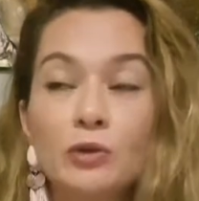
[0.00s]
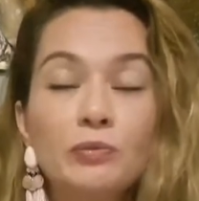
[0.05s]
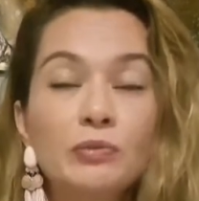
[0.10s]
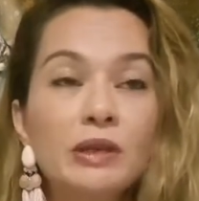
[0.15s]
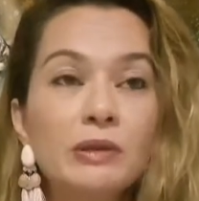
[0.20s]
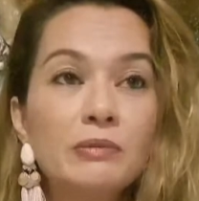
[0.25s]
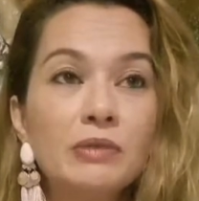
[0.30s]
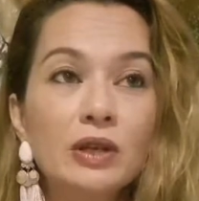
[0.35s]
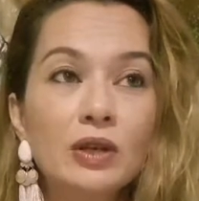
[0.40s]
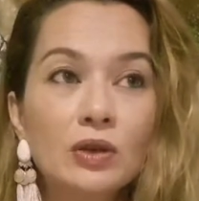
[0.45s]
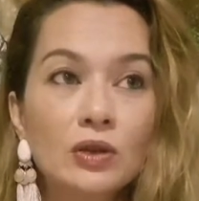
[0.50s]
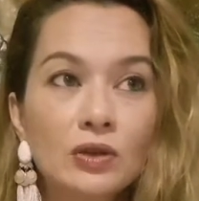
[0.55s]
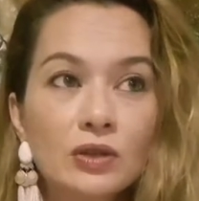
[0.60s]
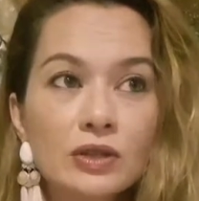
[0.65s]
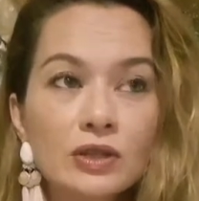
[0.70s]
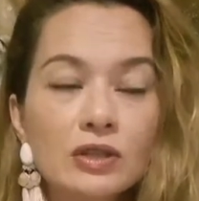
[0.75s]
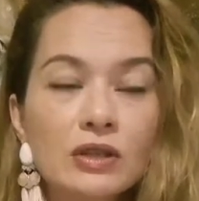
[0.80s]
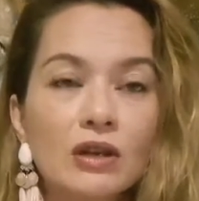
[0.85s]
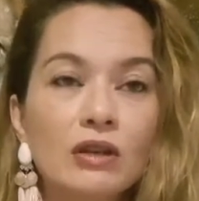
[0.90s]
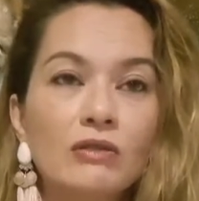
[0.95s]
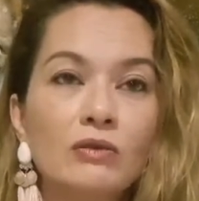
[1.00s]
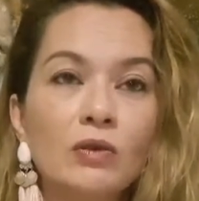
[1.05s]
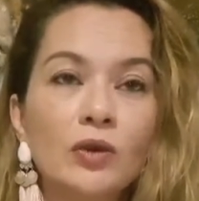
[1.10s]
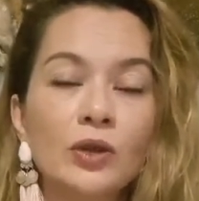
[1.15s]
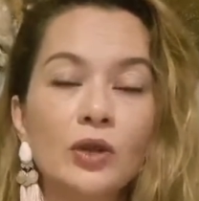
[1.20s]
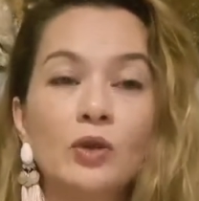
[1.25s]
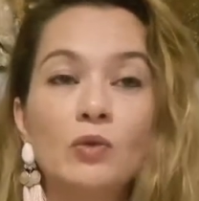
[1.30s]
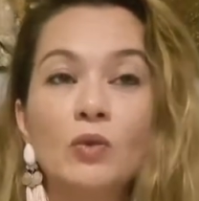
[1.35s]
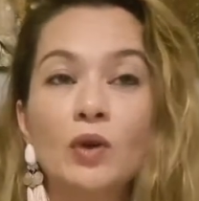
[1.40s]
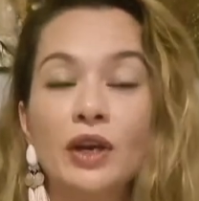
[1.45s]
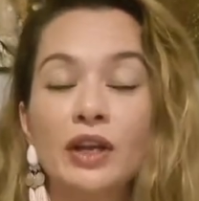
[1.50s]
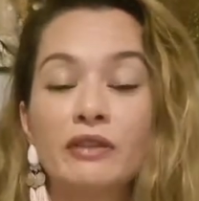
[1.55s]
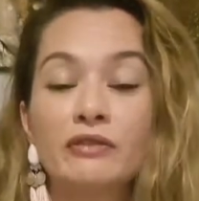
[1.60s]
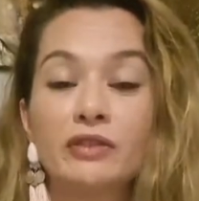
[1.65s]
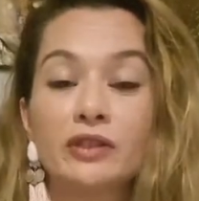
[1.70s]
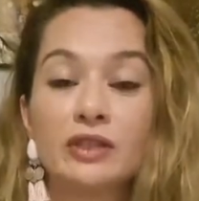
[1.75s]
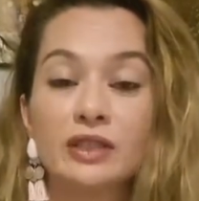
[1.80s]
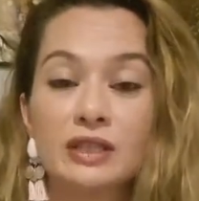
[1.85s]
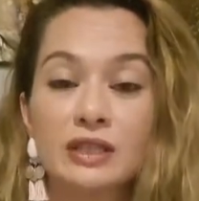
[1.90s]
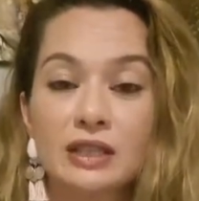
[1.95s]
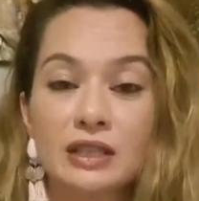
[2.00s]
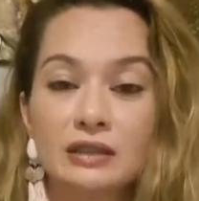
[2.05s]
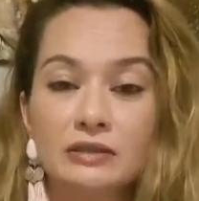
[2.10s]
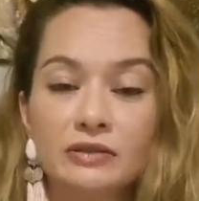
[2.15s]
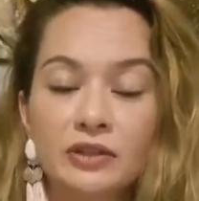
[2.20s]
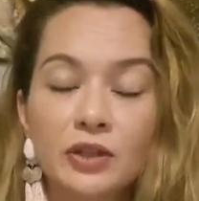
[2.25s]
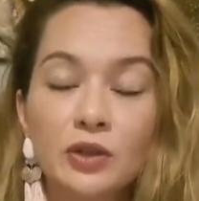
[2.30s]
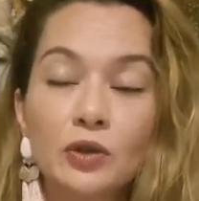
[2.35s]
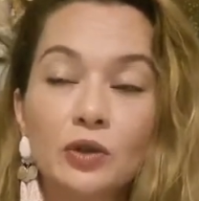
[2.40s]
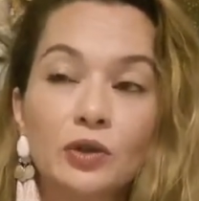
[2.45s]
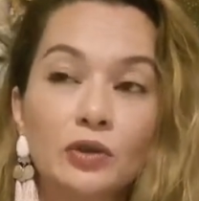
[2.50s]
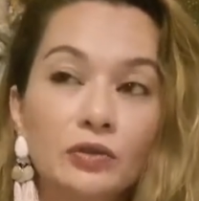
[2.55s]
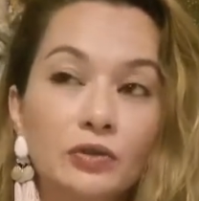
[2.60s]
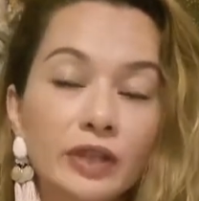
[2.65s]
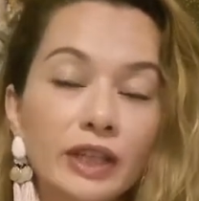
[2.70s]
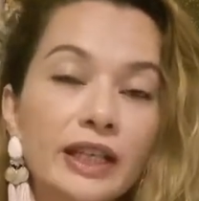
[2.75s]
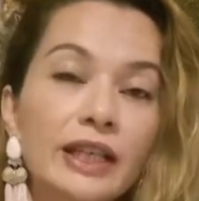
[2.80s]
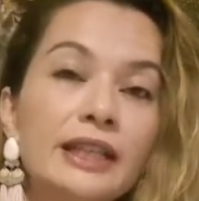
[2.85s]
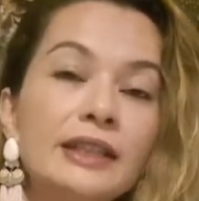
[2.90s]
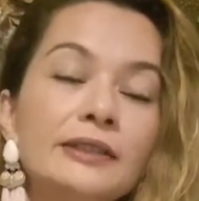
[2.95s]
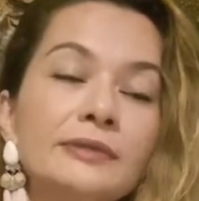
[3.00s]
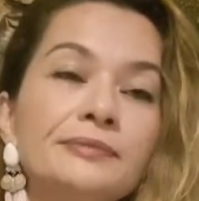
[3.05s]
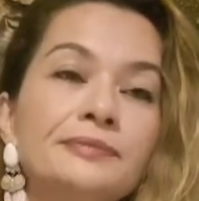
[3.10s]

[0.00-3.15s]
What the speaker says: be because of what you're wanting for yourself in your career,